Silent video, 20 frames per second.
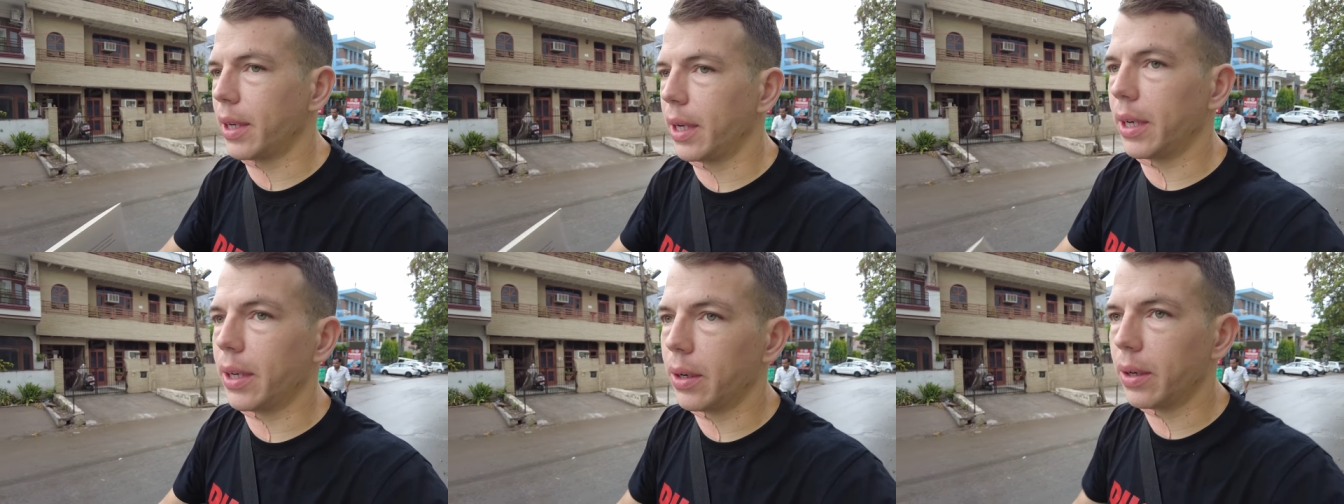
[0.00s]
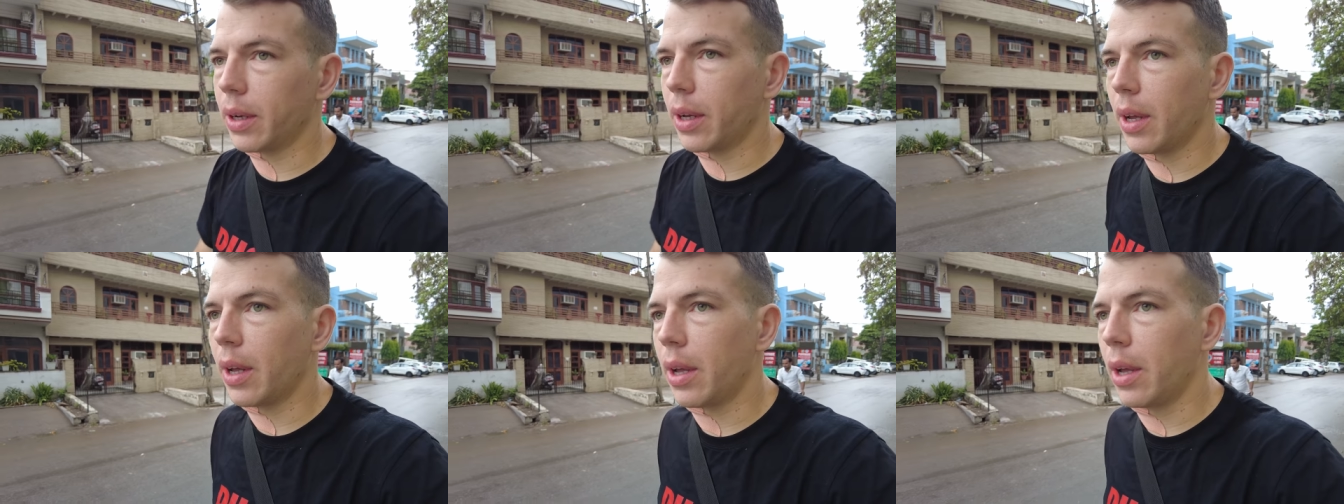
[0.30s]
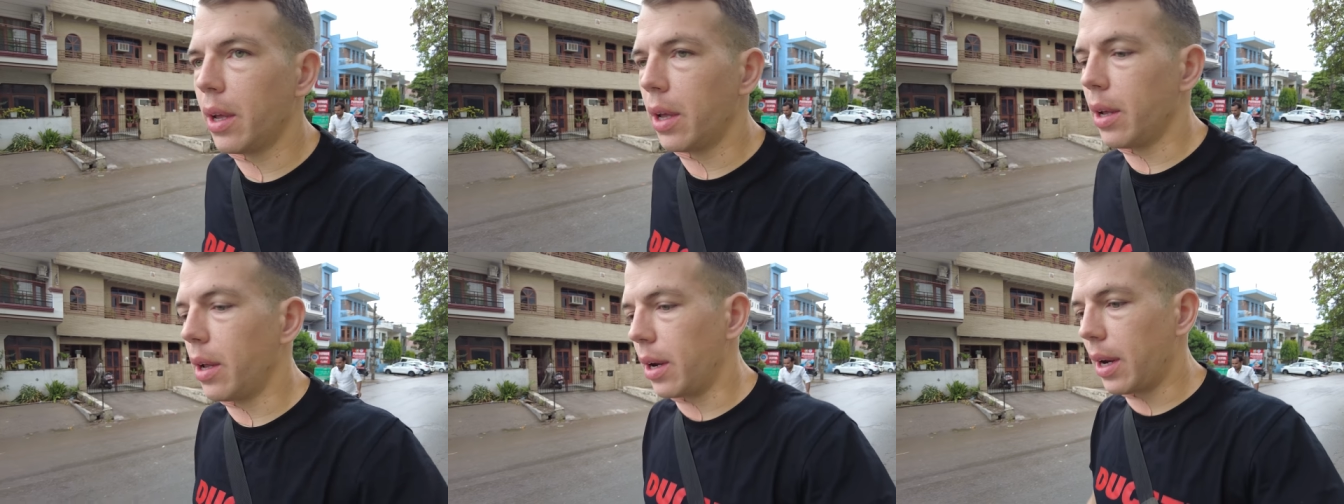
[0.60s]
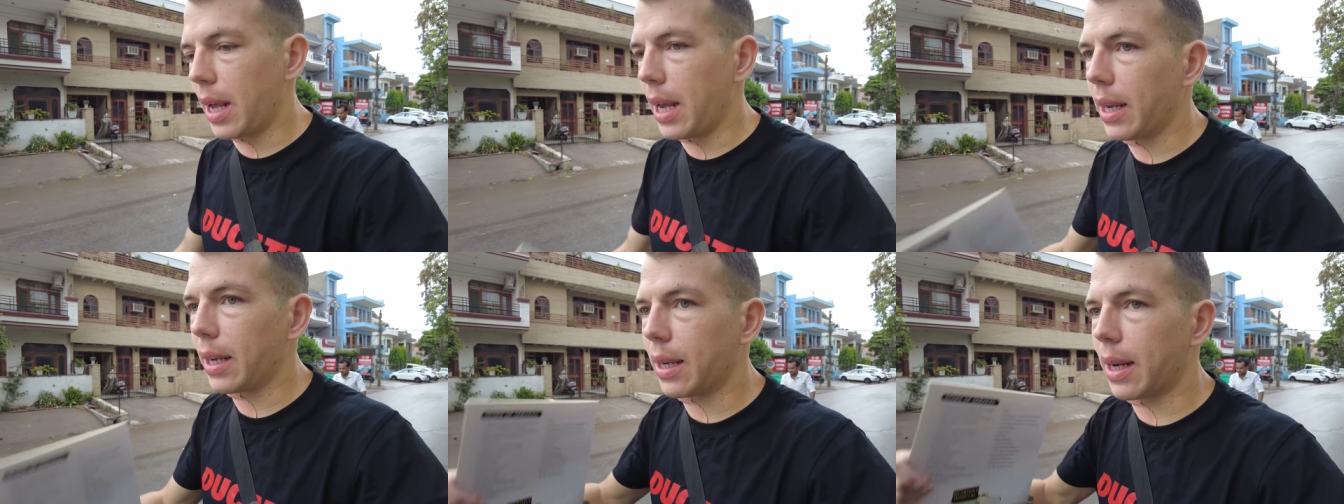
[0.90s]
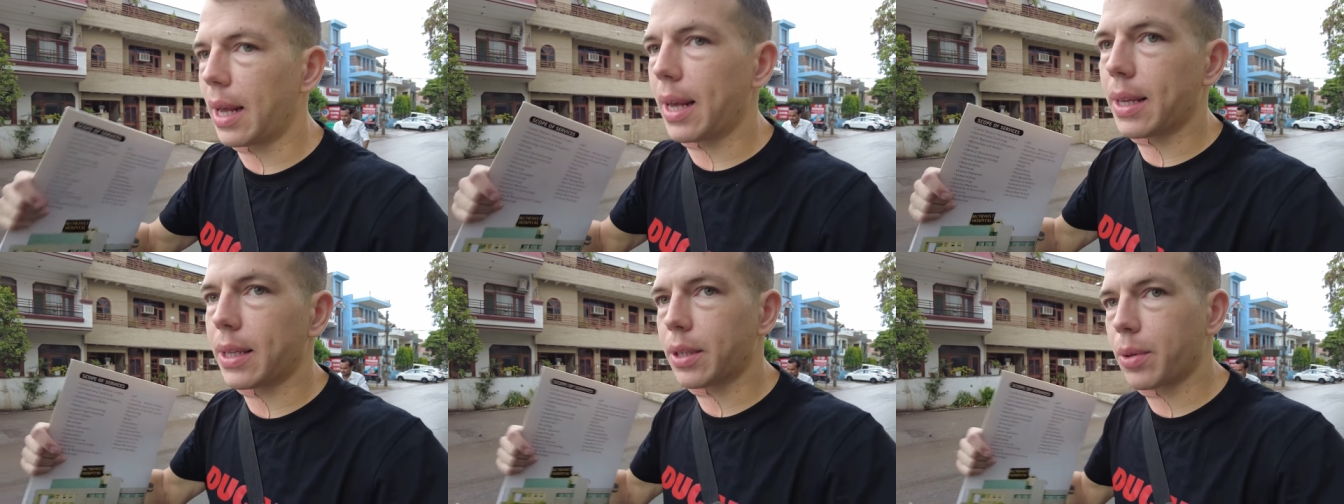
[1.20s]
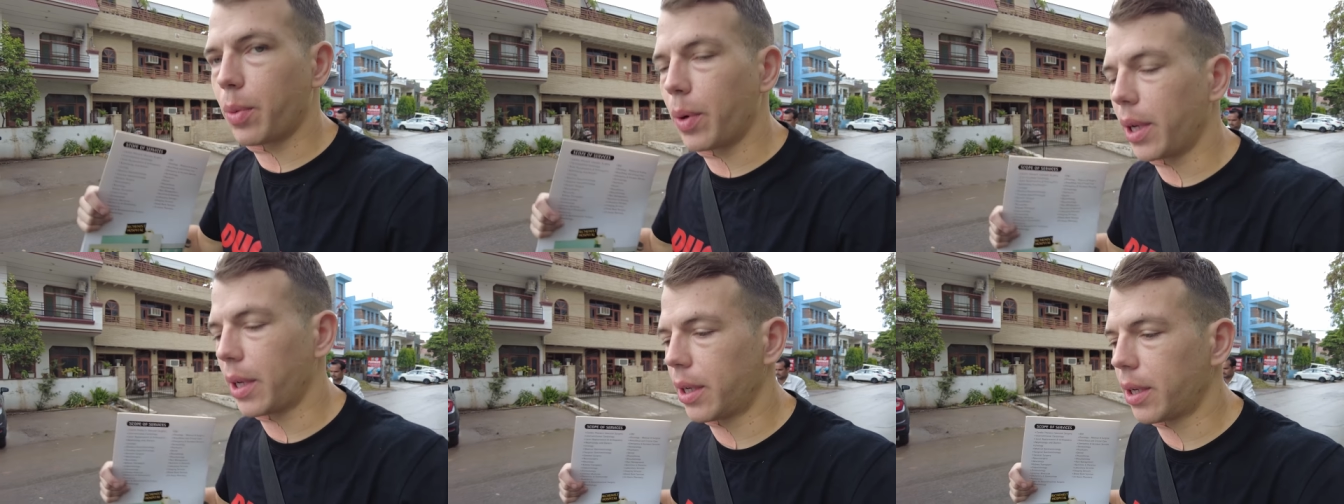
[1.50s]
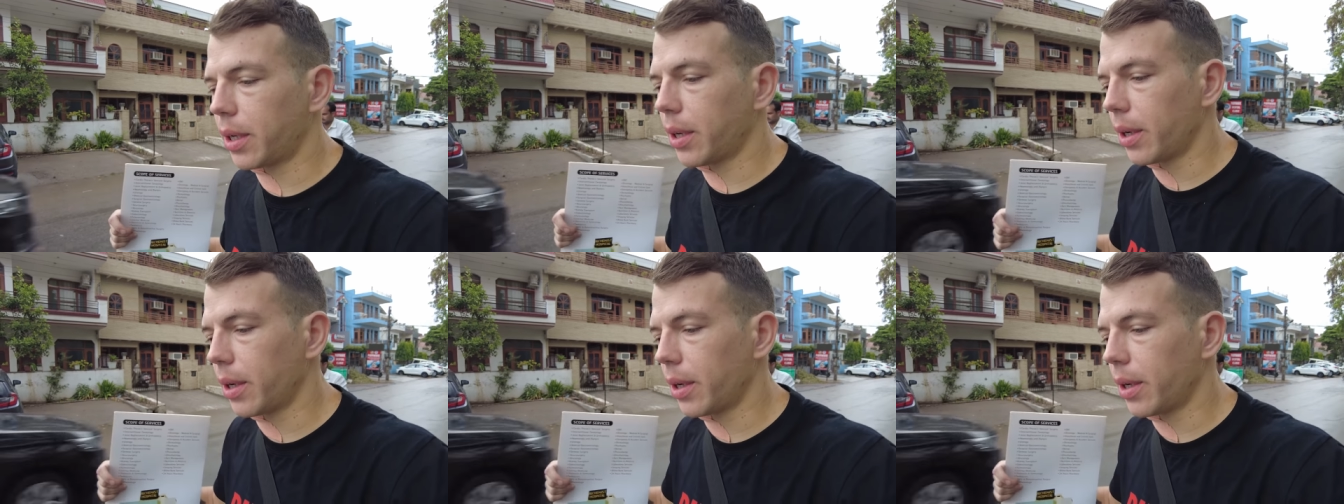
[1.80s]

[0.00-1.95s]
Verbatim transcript: you know. Late last week,